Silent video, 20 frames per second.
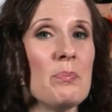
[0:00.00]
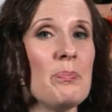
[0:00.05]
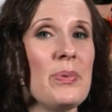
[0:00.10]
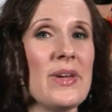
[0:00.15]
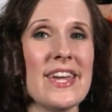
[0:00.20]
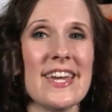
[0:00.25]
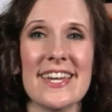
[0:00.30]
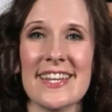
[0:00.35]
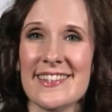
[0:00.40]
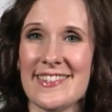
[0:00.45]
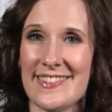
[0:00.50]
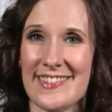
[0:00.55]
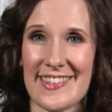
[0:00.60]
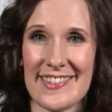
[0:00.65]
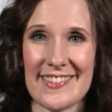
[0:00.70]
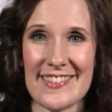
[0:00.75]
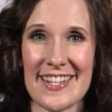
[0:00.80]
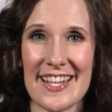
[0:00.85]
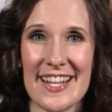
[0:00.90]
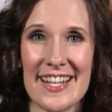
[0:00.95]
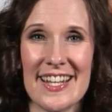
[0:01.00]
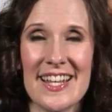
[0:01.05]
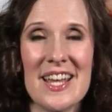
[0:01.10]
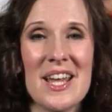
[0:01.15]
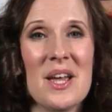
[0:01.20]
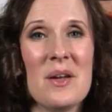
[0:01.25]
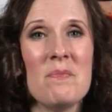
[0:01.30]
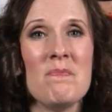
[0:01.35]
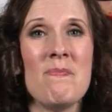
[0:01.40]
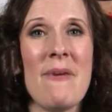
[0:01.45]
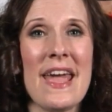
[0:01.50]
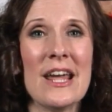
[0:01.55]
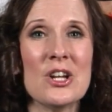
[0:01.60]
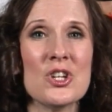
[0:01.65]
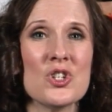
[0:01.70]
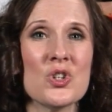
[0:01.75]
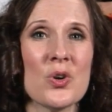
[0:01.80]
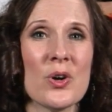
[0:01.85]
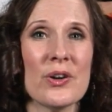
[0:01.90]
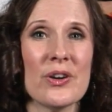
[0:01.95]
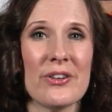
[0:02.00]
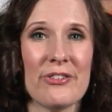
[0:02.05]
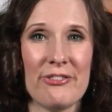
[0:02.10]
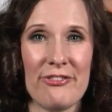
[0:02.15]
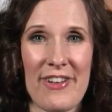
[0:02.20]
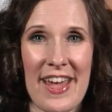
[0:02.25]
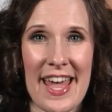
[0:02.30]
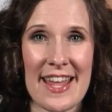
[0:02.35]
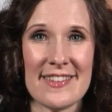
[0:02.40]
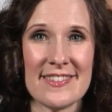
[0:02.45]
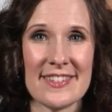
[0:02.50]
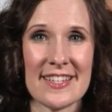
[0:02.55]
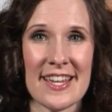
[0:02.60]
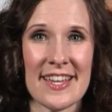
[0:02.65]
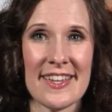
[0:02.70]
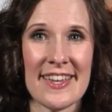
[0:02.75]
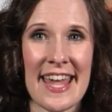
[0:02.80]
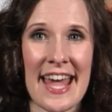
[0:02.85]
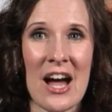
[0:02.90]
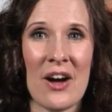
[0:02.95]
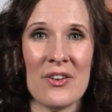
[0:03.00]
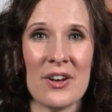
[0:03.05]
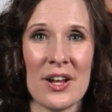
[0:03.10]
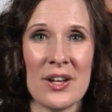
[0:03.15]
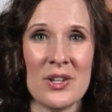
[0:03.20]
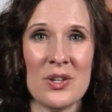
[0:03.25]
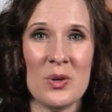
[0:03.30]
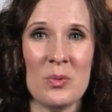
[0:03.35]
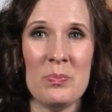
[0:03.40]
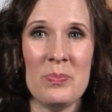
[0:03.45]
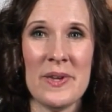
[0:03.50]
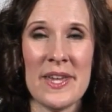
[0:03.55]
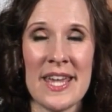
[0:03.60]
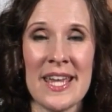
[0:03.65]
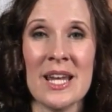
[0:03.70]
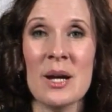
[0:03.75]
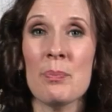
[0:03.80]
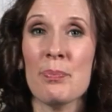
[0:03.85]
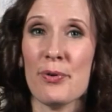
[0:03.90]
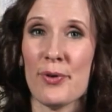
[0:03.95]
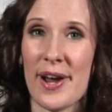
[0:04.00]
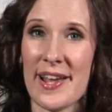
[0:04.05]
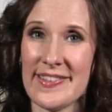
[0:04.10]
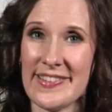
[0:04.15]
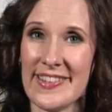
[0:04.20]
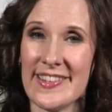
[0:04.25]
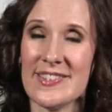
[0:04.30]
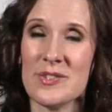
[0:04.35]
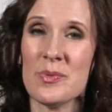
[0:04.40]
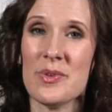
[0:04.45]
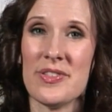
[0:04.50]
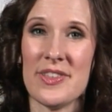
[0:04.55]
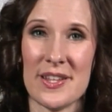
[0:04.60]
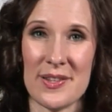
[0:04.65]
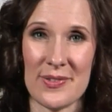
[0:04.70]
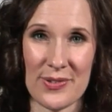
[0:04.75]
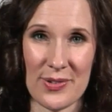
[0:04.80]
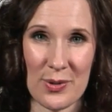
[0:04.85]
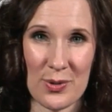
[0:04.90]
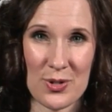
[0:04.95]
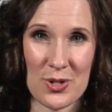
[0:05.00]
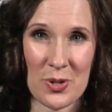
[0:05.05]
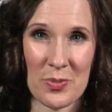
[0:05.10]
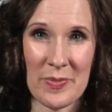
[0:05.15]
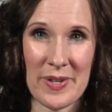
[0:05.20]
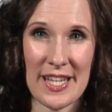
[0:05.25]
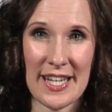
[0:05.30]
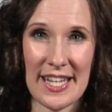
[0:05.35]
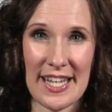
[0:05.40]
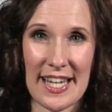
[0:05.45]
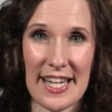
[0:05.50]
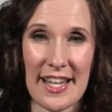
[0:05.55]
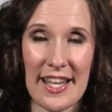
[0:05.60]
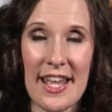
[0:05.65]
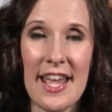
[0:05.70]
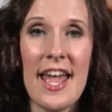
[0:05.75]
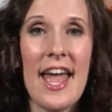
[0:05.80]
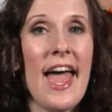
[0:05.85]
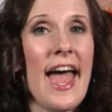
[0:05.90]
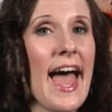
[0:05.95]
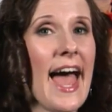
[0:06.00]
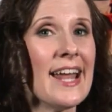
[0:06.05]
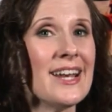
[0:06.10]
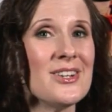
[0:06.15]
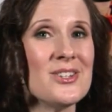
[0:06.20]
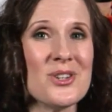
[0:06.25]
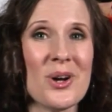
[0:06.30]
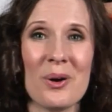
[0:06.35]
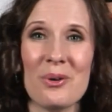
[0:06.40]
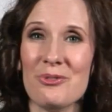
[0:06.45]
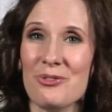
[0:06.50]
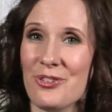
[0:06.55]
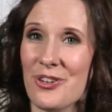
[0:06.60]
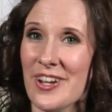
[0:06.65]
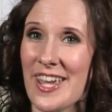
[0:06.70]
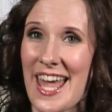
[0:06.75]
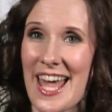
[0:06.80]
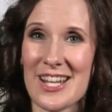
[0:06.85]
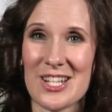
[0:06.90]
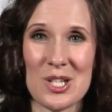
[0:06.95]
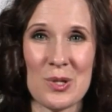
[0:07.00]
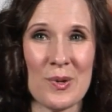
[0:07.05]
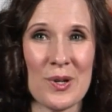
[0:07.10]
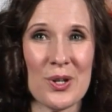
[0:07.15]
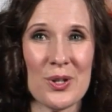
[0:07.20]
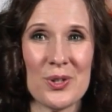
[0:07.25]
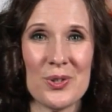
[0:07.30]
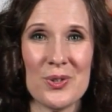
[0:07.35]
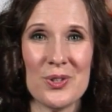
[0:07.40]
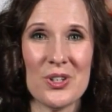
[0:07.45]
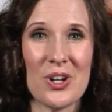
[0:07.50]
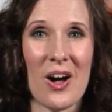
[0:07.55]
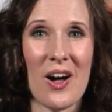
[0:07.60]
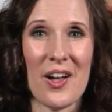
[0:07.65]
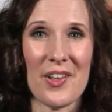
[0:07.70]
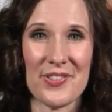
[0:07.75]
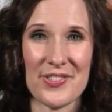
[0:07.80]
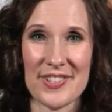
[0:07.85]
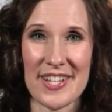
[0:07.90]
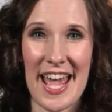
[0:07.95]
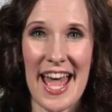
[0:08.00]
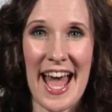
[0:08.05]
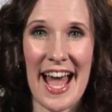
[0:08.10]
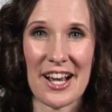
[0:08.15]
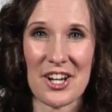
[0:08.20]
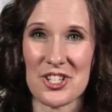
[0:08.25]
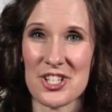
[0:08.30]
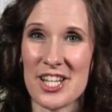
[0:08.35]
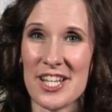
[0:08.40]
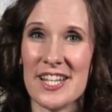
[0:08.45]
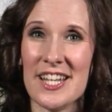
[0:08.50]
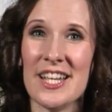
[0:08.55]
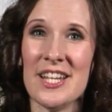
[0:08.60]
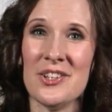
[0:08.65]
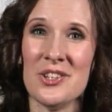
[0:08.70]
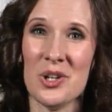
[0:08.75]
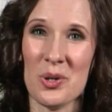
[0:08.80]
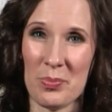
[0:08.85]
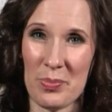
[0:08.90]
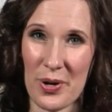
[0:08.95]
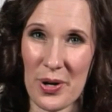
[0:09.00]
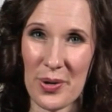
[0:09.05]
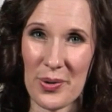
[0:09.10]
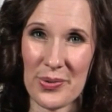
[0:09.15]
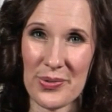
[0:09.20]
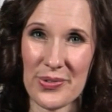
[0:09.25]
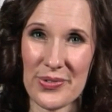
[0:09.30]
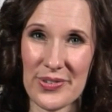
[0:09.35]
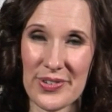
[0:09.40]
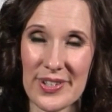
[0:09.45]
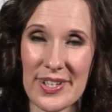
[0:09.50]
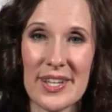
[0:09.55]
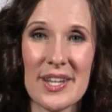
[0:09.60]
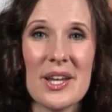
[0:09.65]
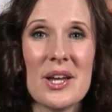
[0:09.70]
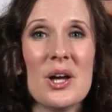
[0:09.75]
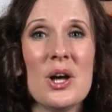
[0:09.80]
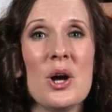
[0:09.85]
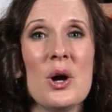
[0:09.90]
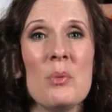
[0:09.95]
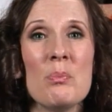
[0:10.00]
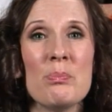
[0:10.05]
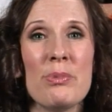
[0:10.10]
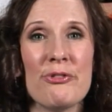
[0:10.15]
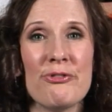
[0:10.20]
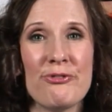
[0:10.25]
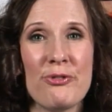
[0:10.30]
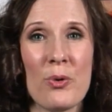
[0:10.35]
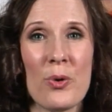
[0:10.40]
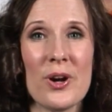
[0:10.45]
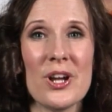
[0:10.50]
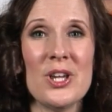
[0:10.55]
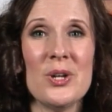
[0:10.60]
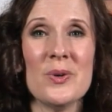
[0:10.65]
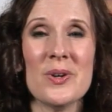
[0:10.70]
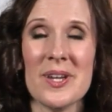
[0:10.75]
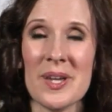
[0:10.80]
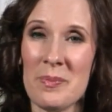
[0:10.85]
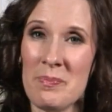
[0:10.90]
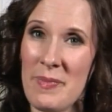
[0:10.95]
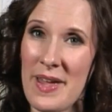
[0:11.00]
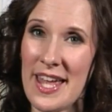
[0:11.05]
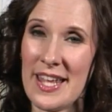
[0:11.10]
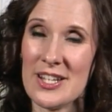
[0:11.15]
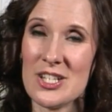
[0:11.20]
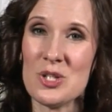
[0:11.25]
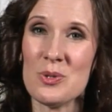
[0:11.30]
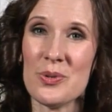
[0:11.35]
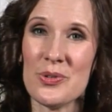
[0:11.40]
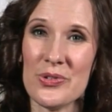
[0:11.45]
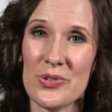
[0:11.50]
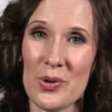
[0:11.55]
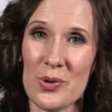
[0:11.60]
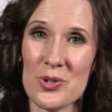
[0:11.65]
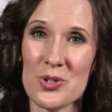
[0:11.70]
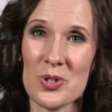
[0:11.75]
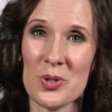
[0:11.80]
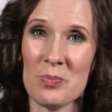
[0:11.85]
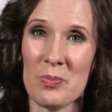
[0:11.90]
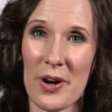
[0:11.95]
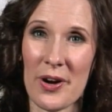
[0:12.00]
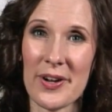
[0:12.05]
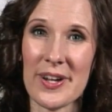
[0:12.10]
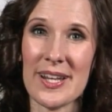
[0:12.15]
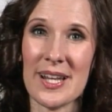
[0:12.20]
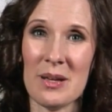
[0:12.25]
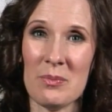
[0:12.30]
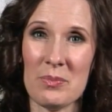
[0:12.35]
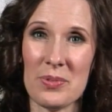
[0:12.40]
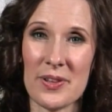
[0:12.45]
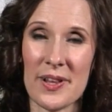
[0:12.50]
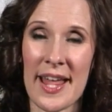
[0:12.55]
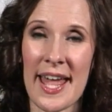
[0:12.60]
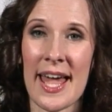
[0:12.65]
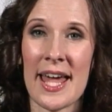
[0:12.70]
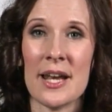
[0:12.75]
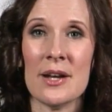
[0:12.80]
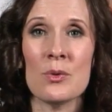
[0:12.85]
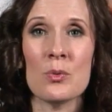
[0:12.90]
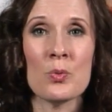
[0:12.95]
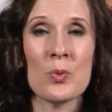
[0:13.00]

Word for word: Be consistent. Make sure your fans can count on you being a presence within social media. And don't forget to include calls to action in your posts. Before you commit to a social marketing plan,